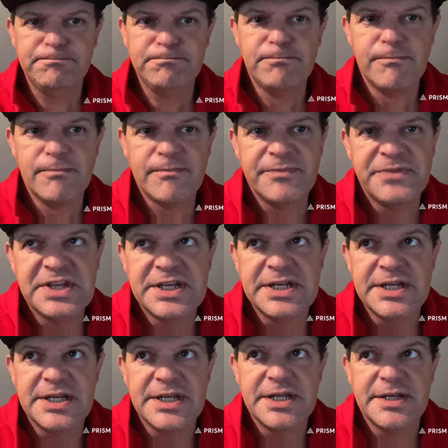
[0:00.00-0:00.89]

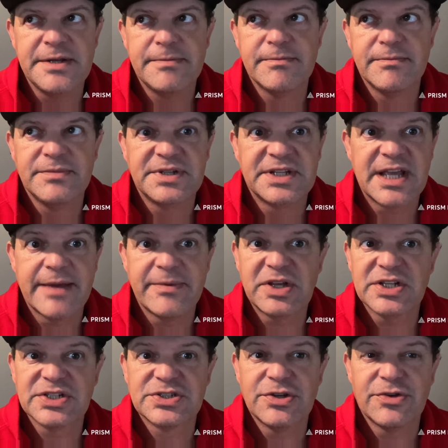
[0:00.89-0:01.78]
the game
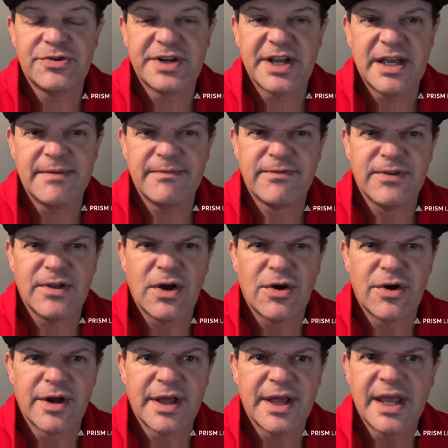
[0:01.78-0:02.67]
against Notre Dame,
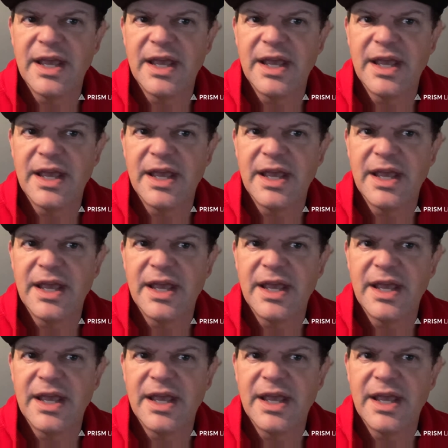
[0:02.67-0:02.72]
Florida,